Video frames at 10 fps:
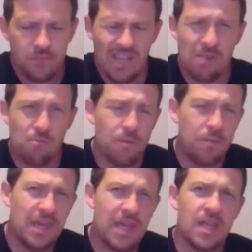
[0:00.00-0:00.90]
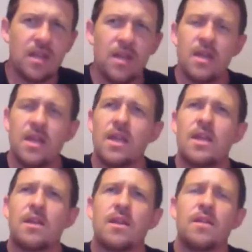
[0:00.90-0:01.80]
and repent
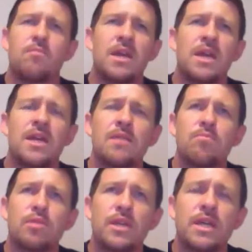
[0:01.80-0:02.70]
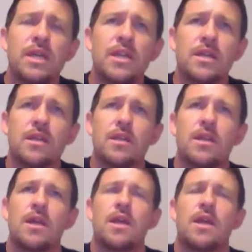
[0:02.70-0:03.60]
and, and beg and plead and,
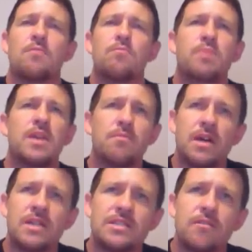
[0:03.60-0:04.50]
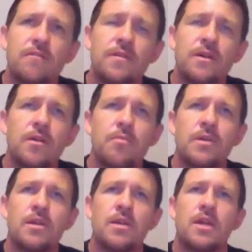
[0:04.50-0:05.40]
and beat myself up
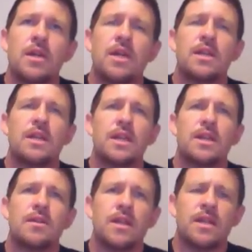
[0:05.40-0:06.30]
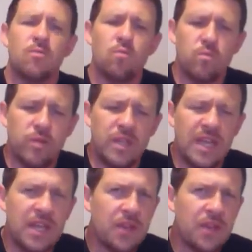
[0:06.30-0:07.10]
and, and, and, and get